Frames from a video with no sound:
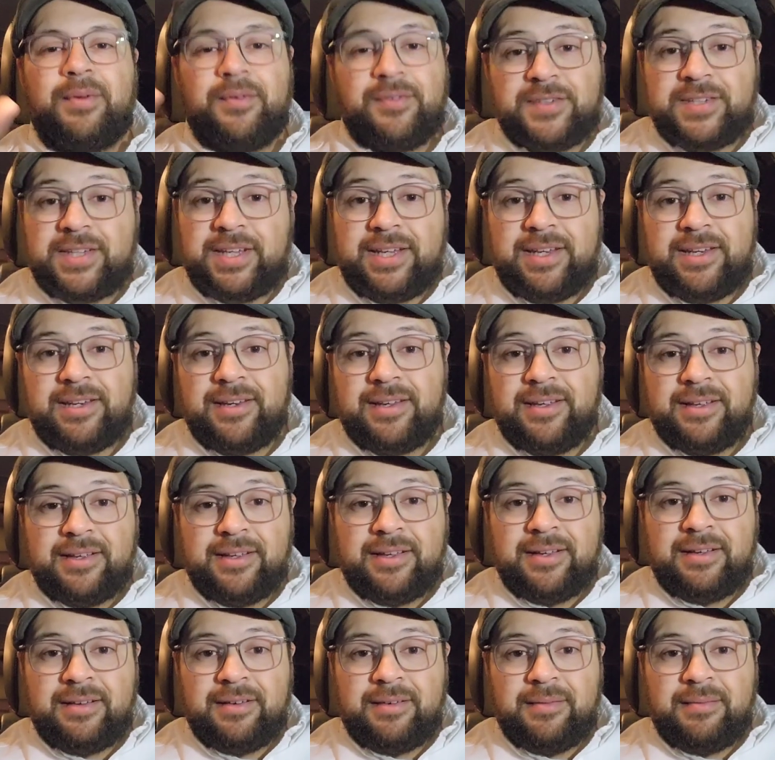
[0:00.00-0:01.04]
we've seen
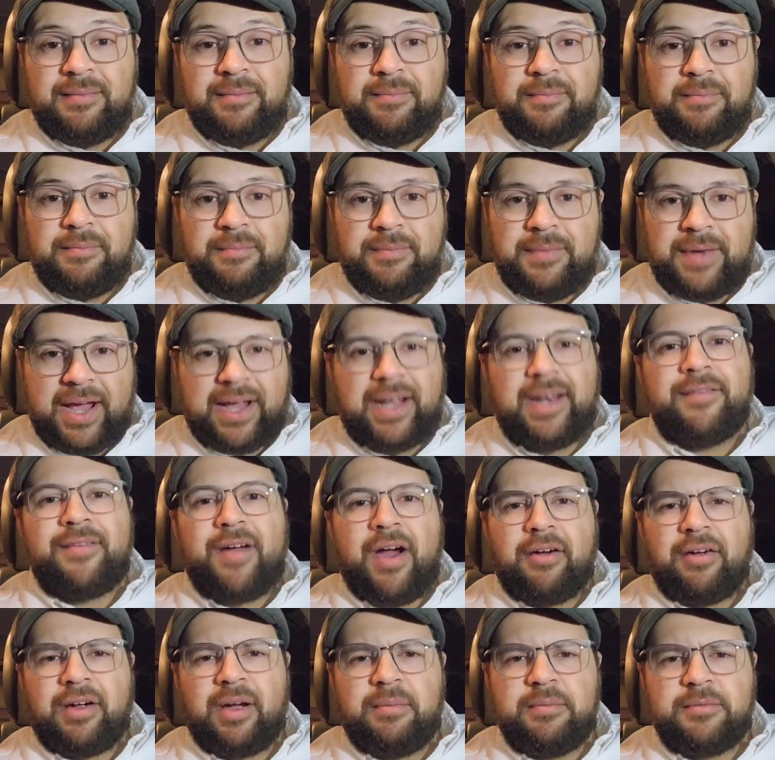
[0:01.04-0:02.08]

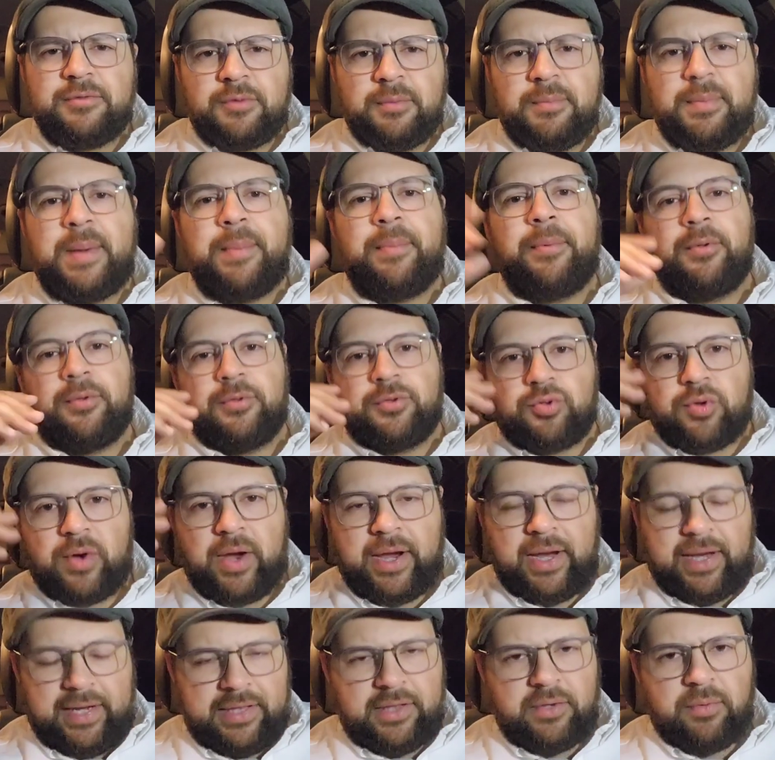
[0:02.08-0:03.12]
negative outcomes from people
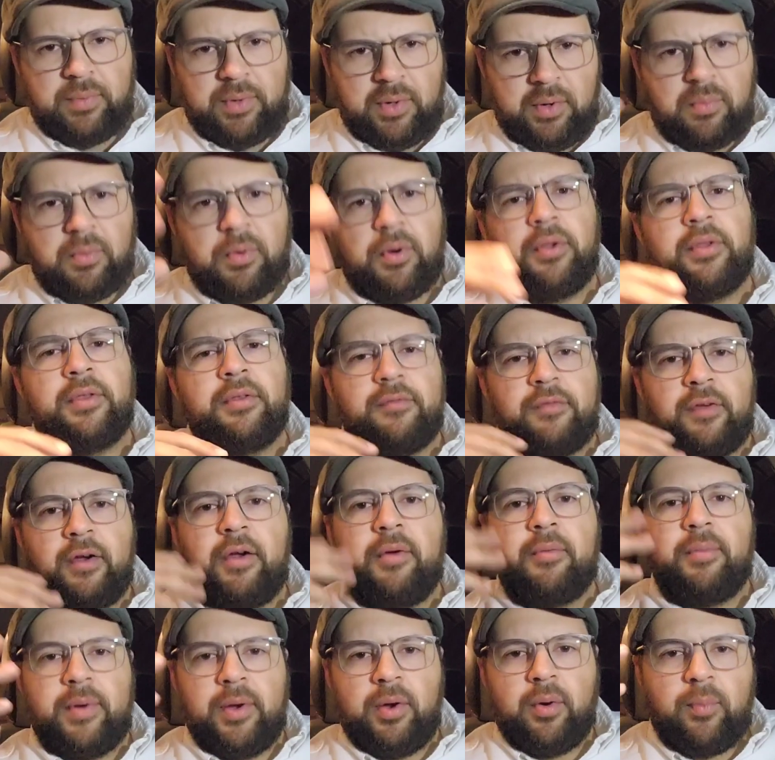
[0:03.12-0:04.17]
trying in the real world in
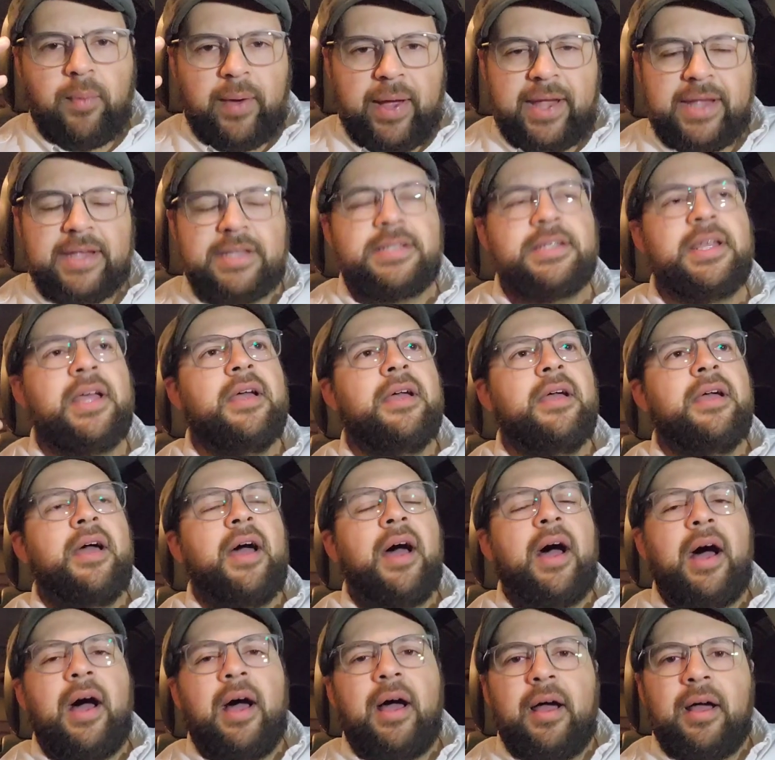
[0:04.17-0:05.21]
very real ways
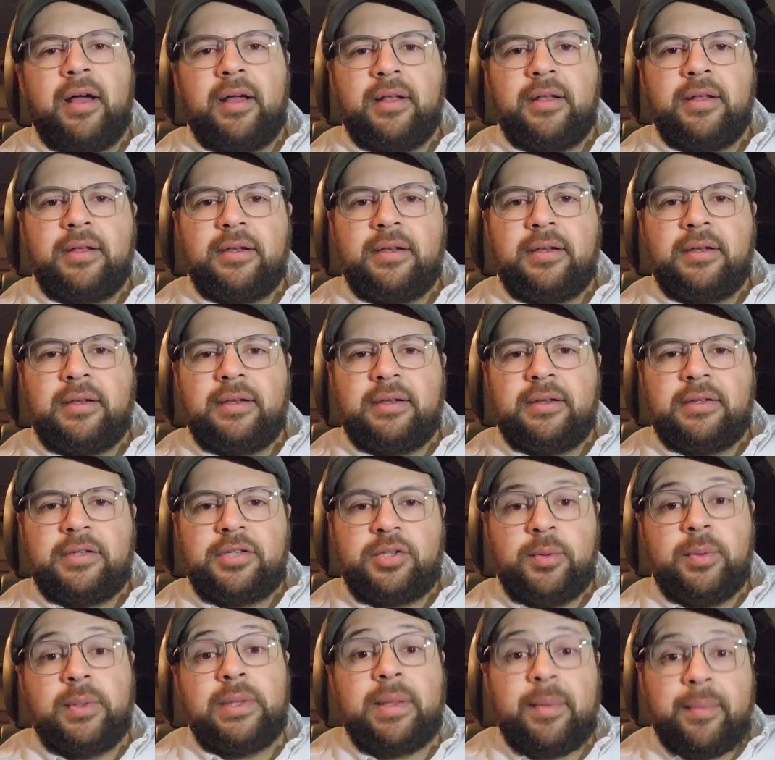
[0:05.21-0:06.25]

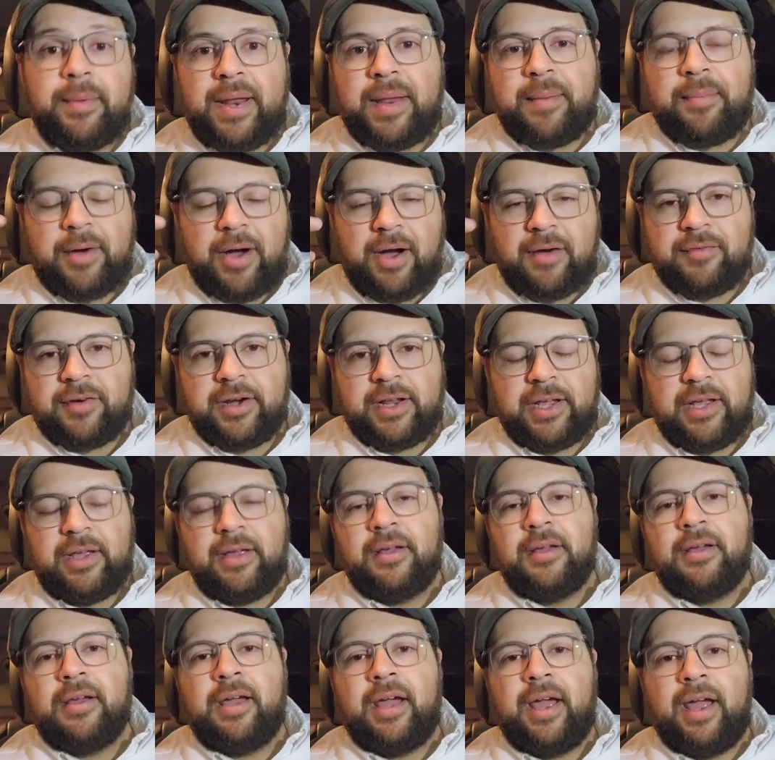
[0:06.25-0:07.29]
to eliminate
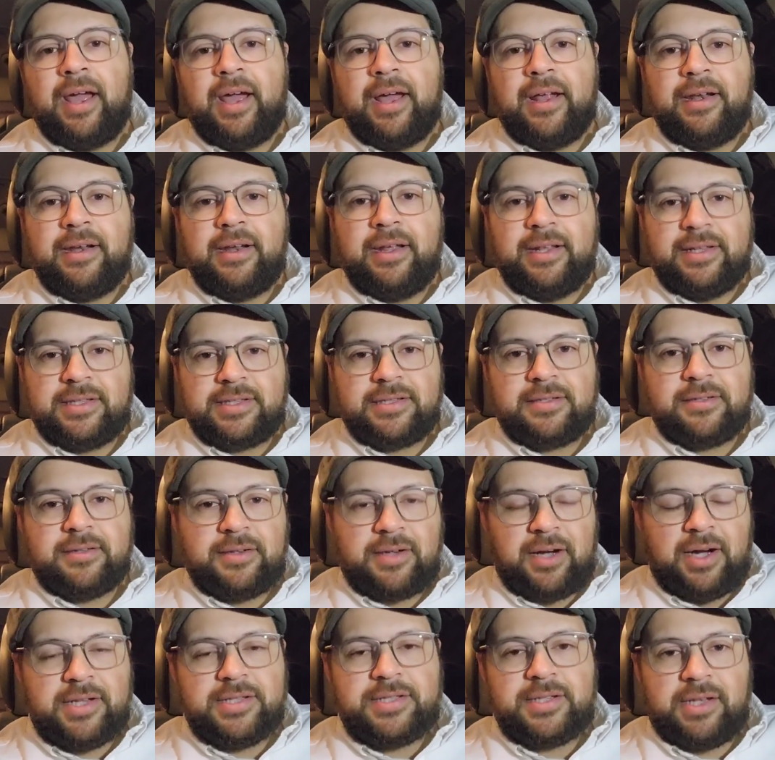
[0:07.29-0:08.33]
poverty, and it's
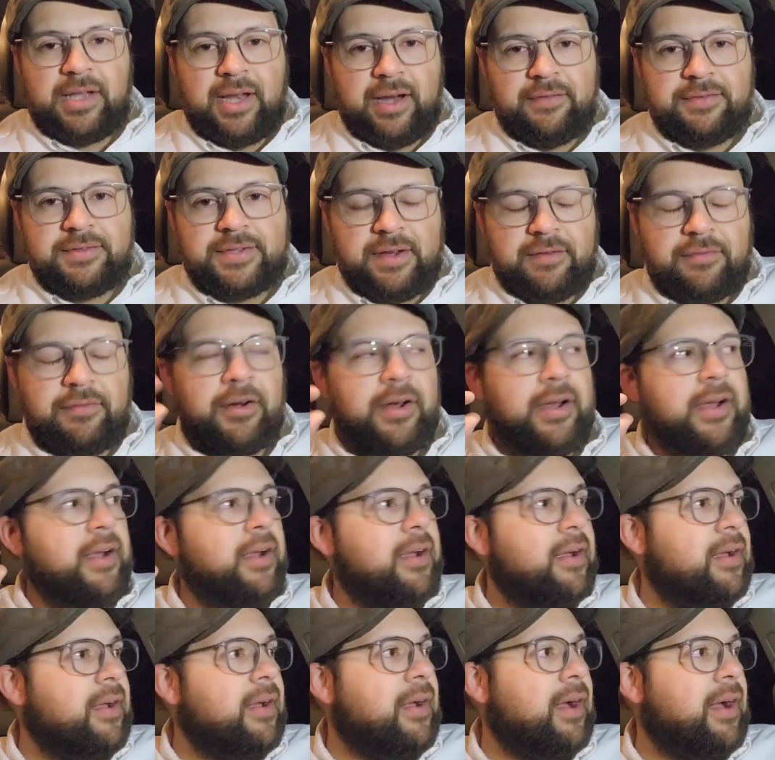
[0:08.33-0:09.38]
caused a lot of
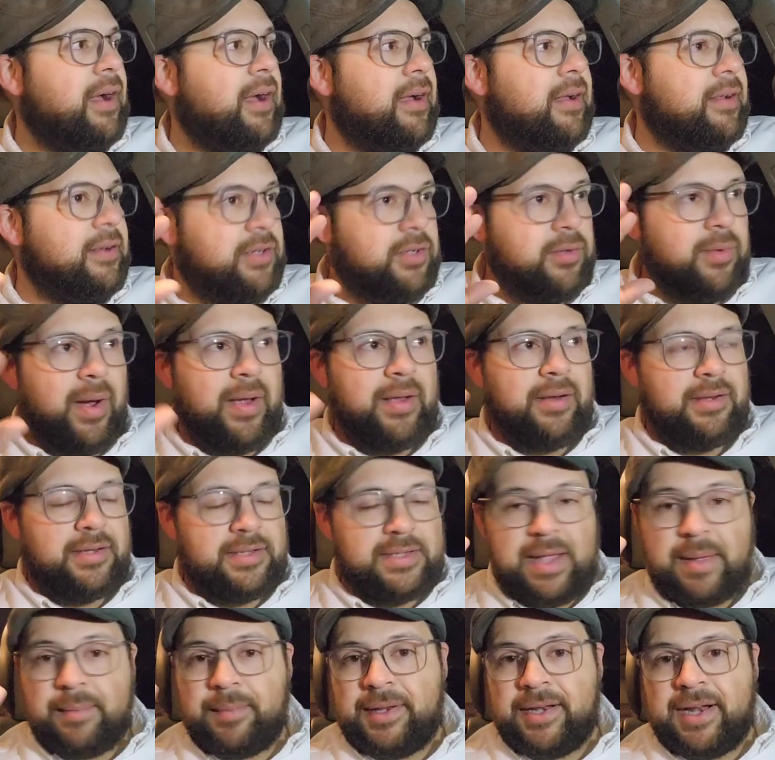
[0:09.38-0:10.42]
suffering.
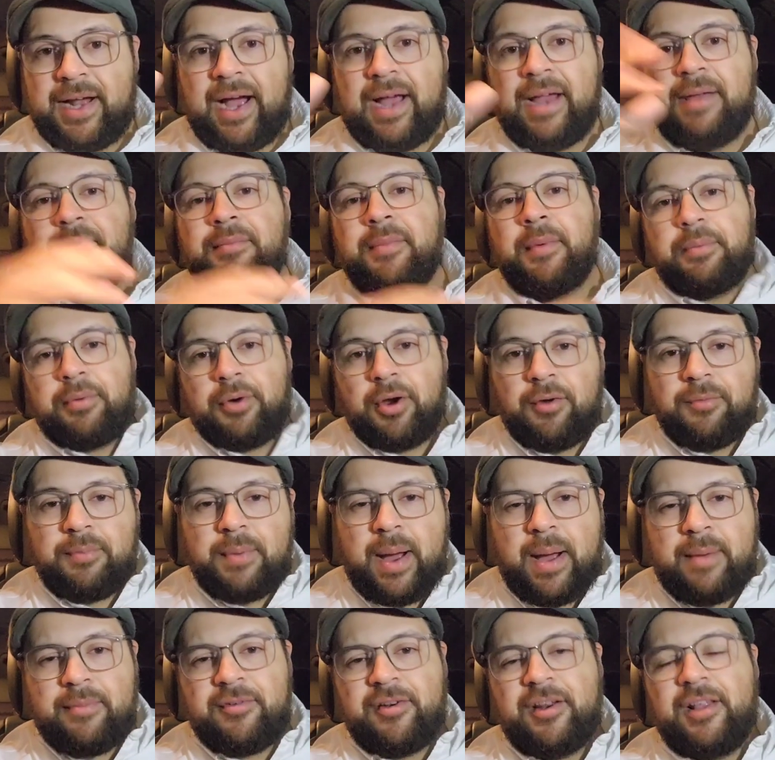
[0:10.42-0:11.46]
Does that mean I'm
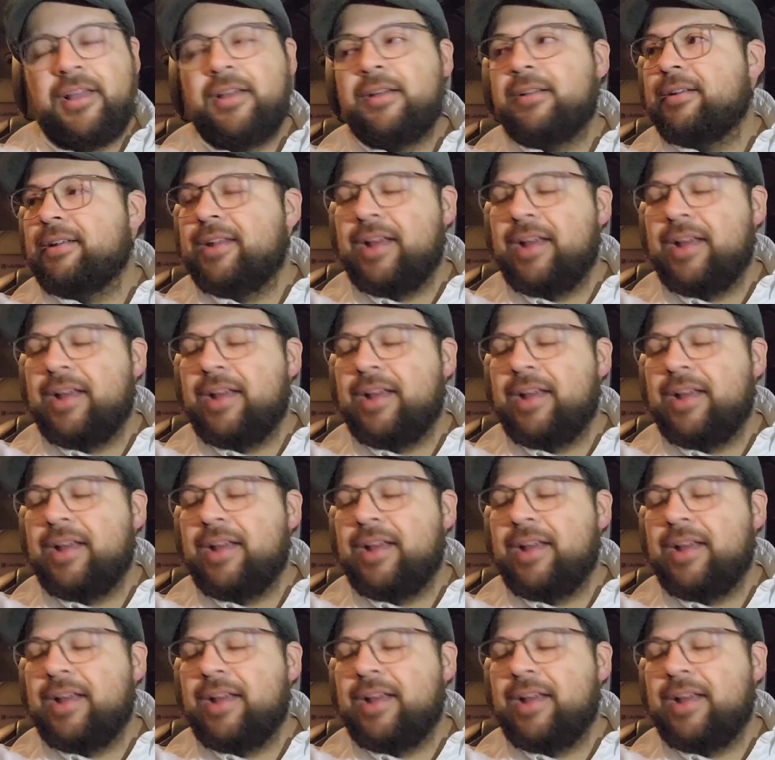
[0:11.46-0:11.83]
pro-poverty?